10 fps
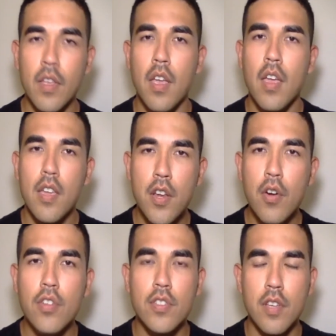Here are
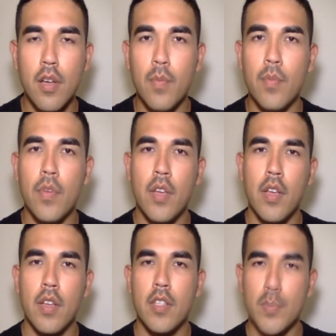some
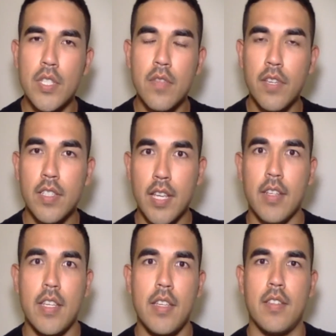specific
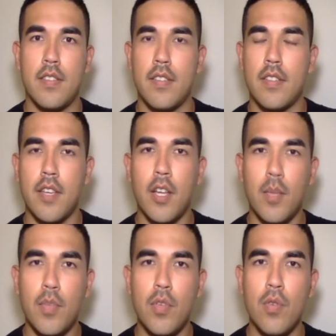techniques to
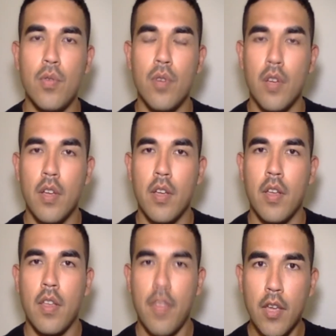help you
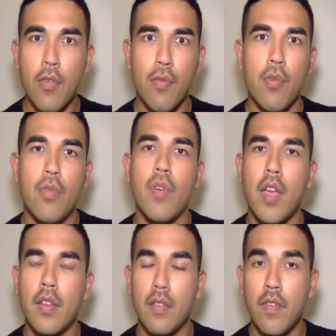think through
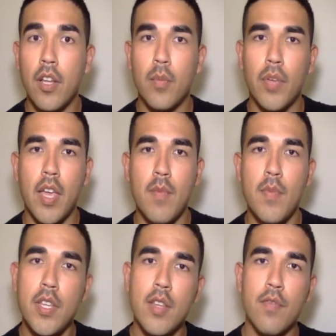and develop a
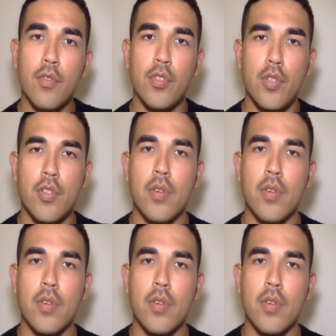meaningful user